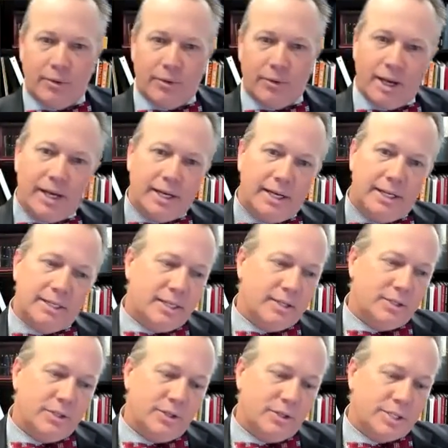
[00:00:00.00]
right?
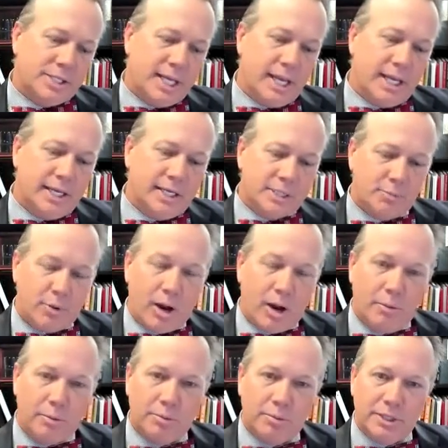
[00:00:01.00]
And to this day, it's
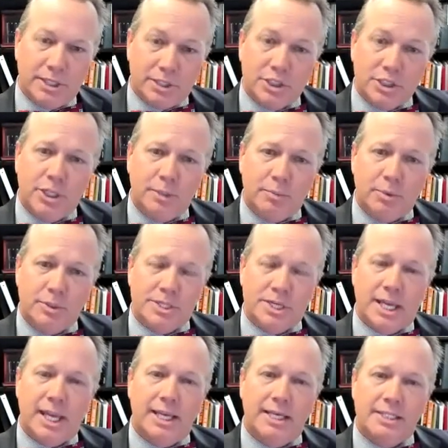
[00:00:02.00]
probably the cheapest
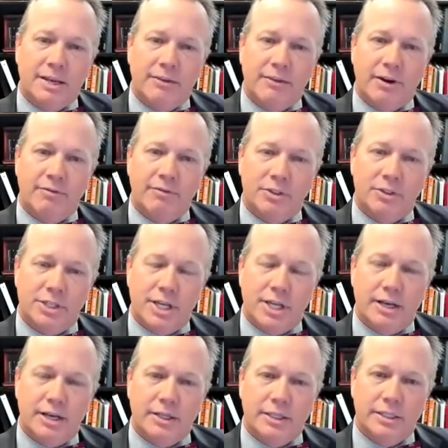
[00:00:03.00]
case I've ever
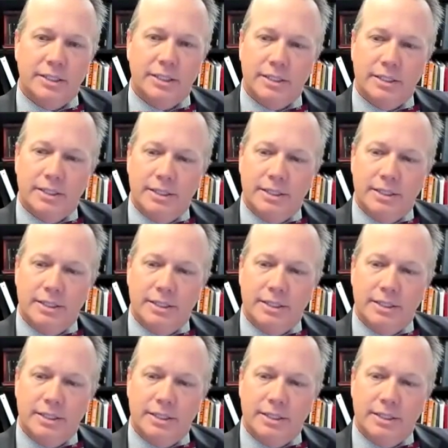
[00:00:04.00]
settled.